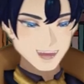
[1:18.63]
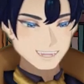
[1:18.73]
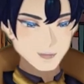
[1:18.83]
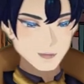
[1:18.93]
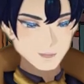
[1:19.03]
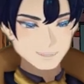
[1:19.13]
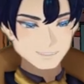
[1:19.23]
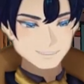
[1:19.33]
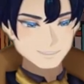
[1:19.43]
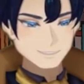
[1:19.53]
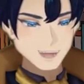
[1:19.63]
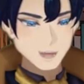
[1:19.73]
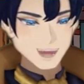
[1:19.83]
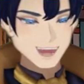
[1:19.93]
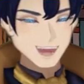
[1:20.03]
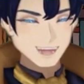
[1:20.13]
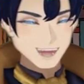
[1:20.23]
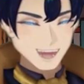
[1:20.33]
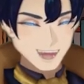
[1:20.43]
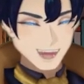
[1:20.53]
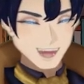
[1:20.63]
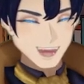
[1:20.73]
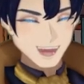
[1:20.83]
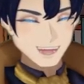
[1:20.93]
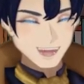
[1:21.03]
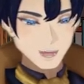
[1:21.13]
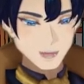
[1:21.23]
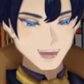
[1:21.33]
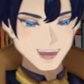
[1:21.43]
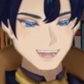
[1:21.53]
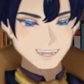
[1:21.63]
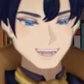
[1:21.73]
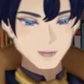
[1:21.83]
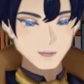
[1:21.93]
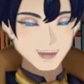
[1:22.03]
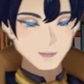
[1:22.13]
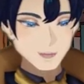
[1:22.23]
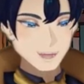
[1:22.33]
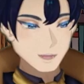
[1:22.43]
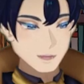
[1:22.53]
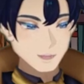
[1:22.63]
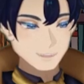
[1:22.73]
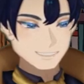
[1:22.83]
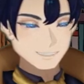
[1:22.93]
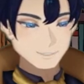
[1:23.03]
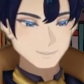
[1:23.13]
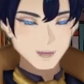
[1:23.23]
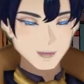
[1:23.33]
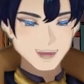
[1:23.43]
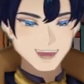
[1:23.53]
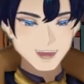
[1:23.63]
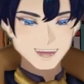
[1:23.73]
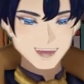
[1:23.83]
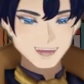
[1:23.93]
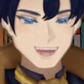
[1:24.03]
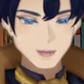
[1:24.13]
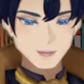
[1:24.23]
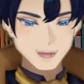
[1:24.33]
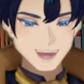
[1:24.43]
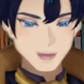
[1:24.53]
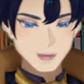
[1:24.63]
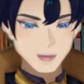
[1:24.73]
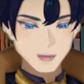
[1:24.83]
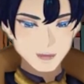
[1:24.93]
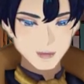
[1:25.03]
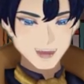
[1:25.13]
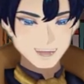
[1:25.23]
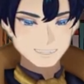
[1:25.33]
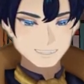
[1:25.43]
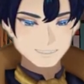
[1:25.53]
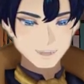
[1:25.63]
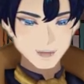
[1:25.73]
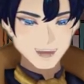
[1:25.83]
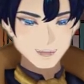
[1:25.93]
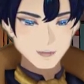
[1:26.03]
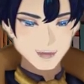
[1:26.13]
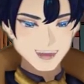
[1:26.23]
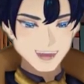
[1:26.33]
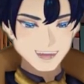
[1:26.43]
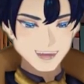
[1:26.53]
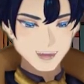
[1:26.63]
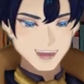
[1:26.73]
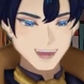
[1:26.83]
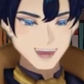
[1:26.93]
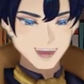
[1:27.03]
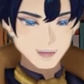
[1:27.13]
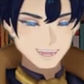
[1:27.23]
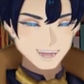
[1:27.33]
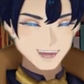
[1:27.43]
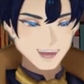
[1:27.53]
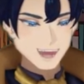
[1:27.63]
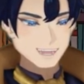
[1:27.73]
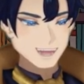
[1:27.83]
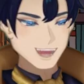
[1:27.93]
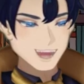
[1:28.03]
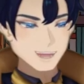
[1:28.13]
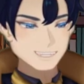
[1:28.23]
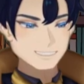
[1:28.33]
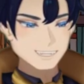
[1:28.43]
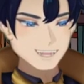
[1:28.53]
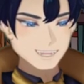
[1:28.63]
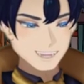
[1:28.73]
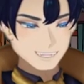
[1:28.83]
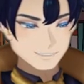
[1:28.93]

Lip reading: the court who is unmarried and wishes to get away from the court. And we have an exceptionally old woman who just wishes to go to Italy because it sounds nice.